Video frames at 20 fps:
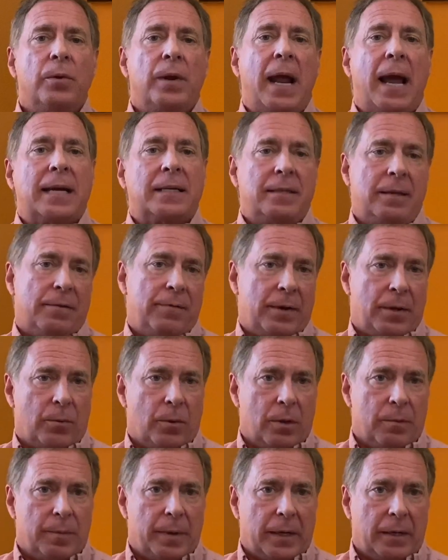activity
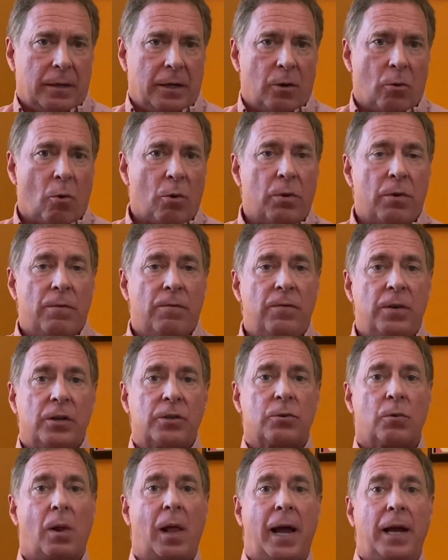with me in order to
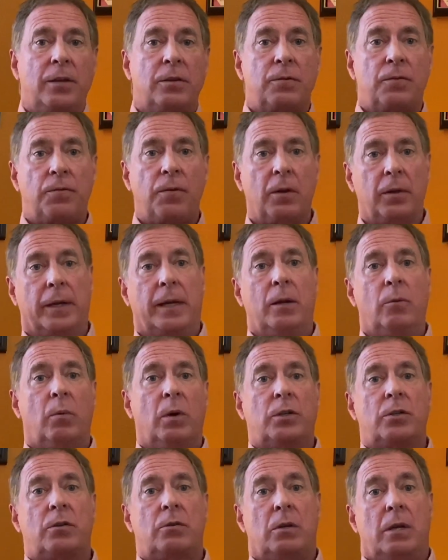visualize fully
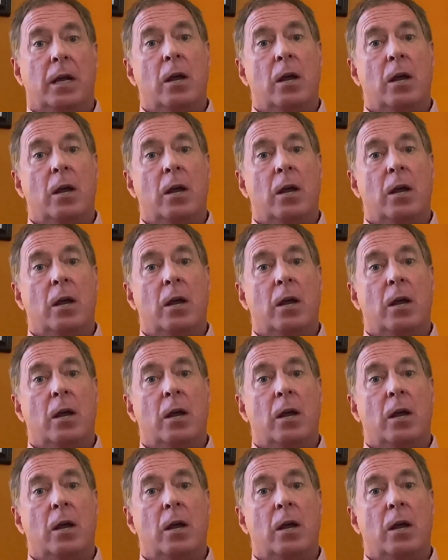what's